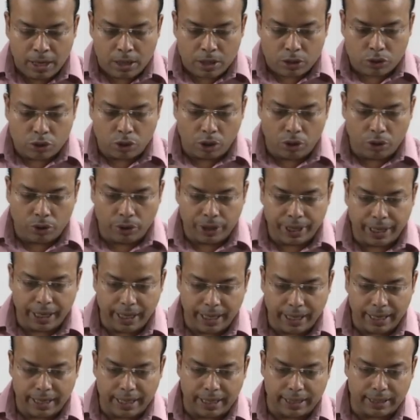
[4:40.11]
So,
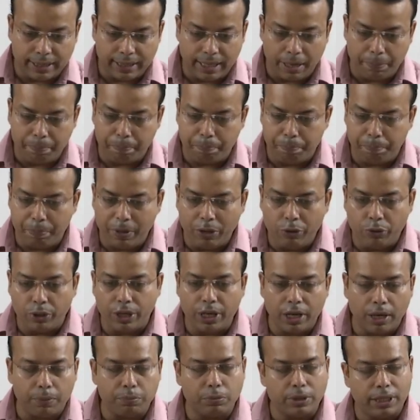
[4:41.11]
here the
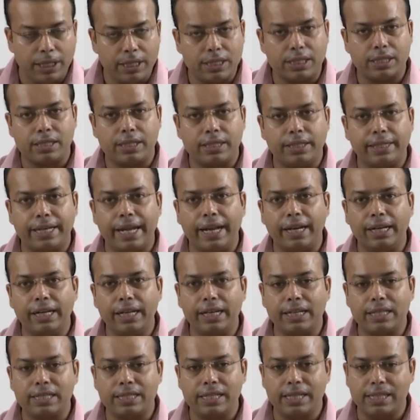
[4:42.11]
beauty of these
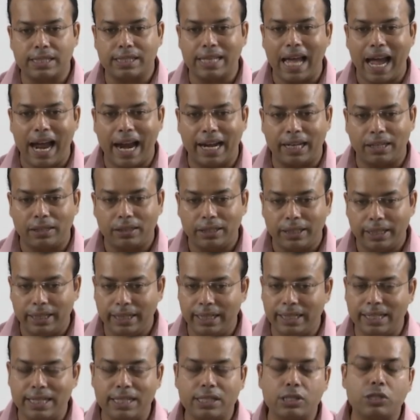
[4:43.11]
techniques is that
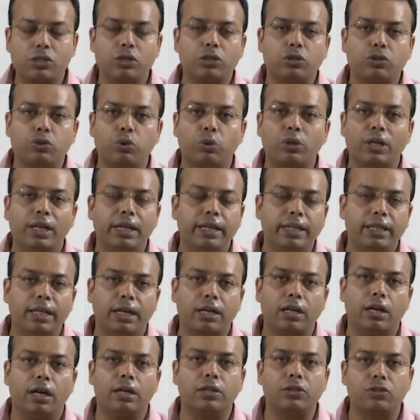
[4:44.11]
it is totally the
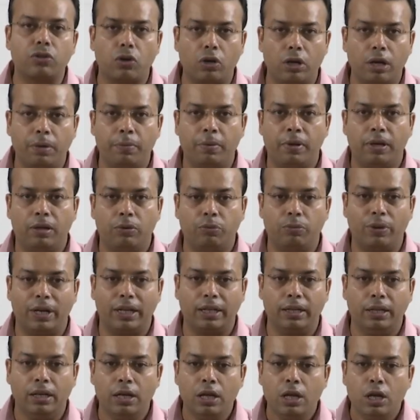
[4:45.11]
controllable
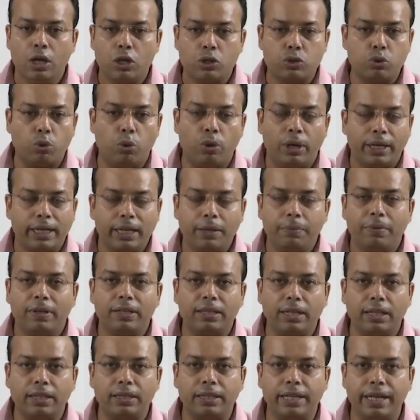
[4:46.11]
one. So, whatever
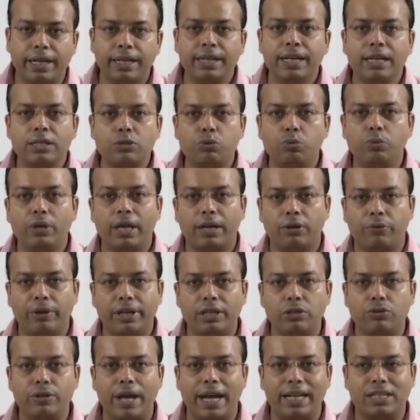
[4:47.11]
the thickness we are
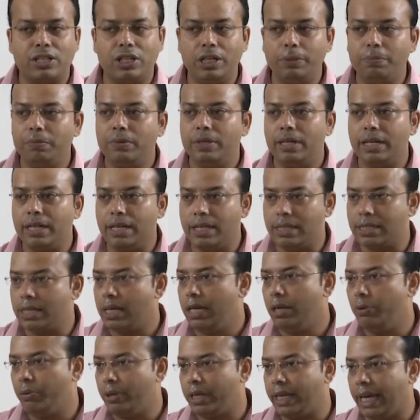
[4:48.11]
going to achieve,
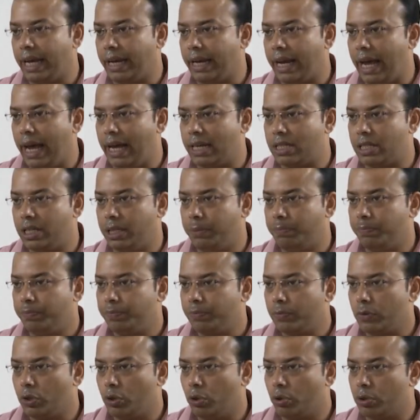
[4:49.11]
easily we can achieve
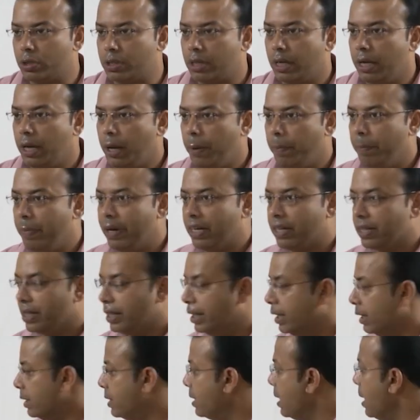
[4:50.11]
those
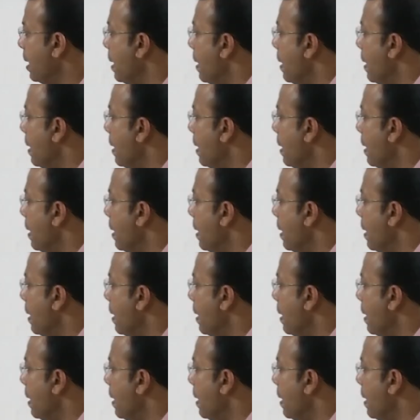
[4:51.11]
materials.